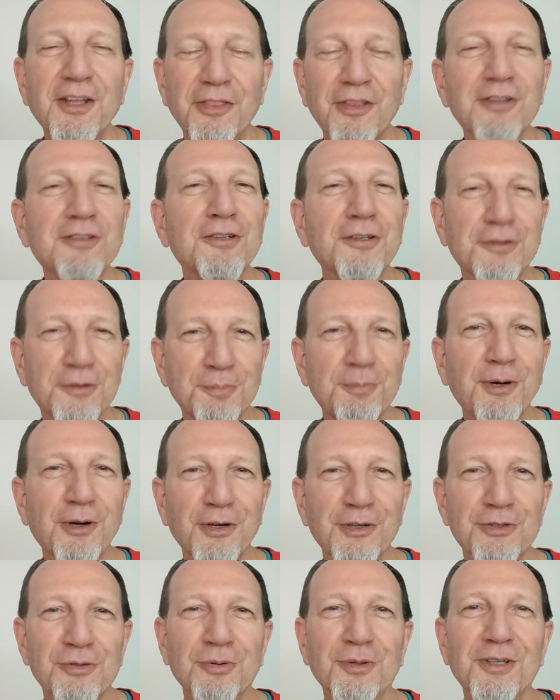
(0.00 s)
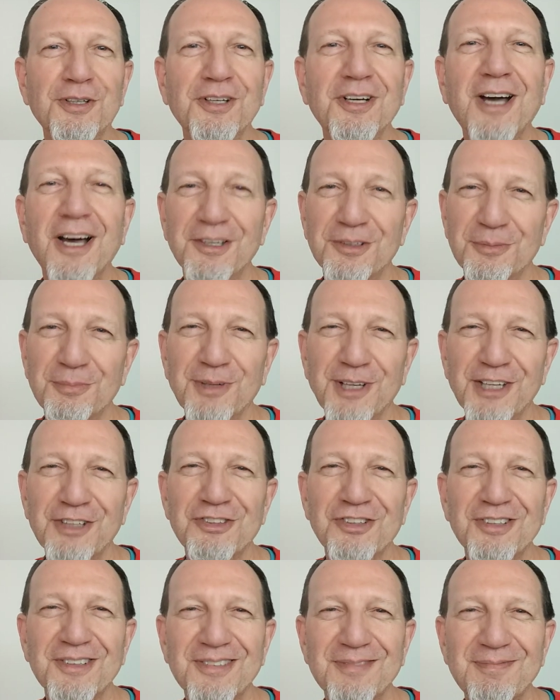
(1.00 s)
This is spiritual
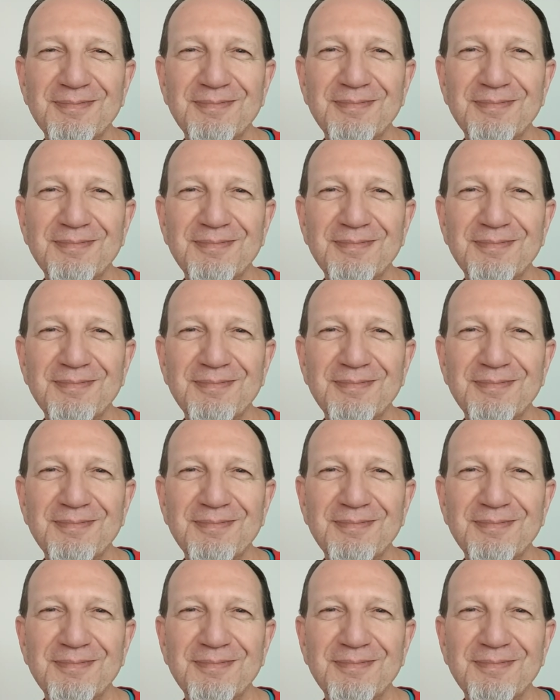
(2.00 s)
contemplation.